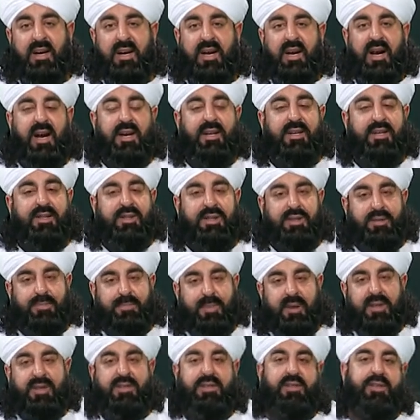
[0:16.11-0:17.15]
and
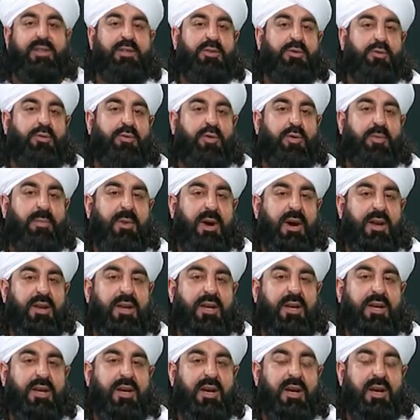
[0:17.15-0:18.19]
especially the
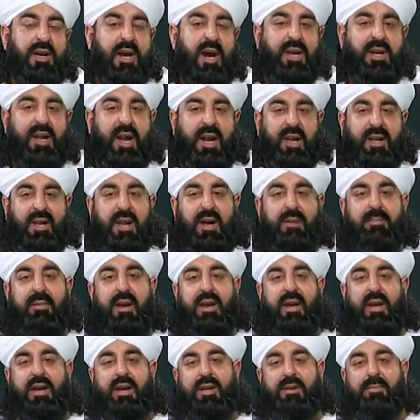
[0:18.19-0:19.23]
Qurbani and Allah
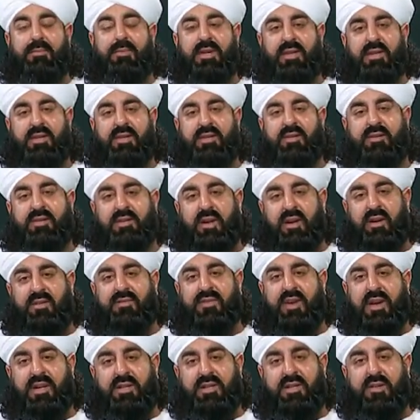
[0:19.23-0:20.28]
make it a means of
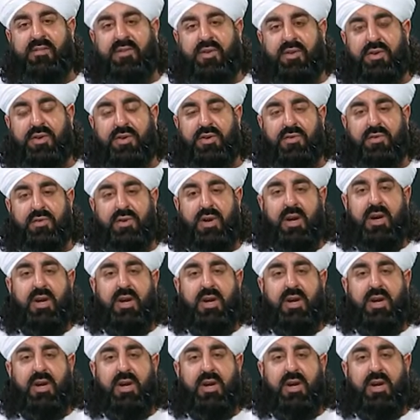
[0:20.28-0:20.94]
salvation for you